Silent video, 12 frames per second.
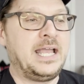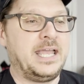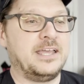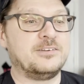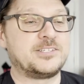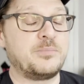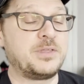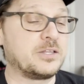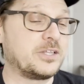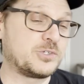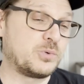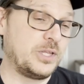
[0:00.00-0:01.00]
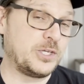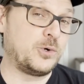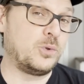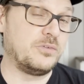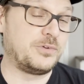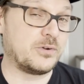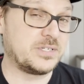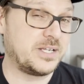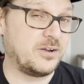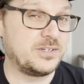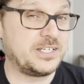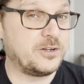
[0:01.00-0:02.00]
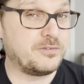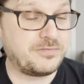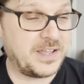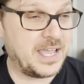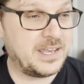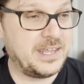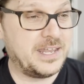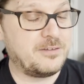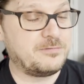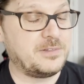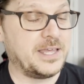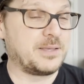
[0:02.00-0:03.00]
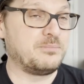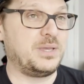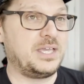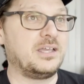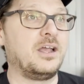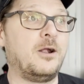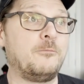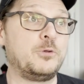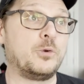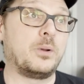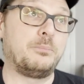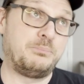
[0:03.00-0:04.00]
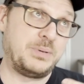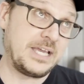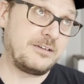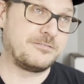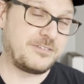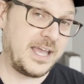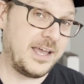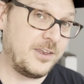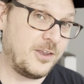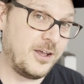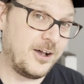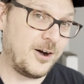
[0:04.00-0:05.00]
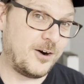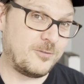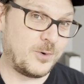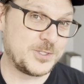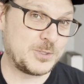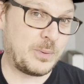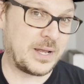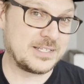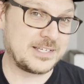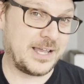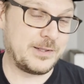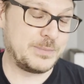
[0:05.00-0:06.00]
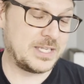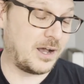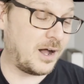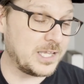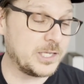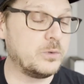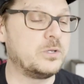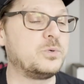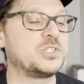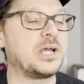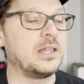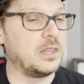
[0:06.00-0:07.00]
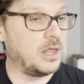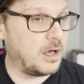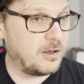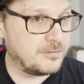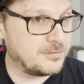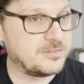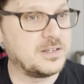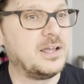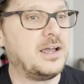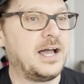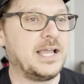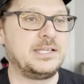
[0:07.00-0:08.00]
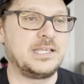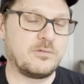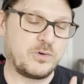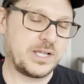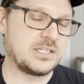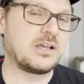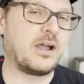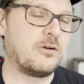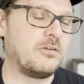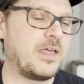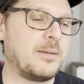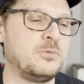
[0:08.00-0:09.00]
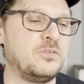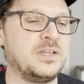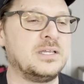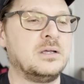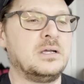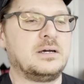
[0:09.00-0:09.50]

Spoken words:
And something that's really cool if you're a Tarantino fan, and if, like me, you're a big fan of Once Upon a Time in Hollywood, which I love, I never get tired of that movie.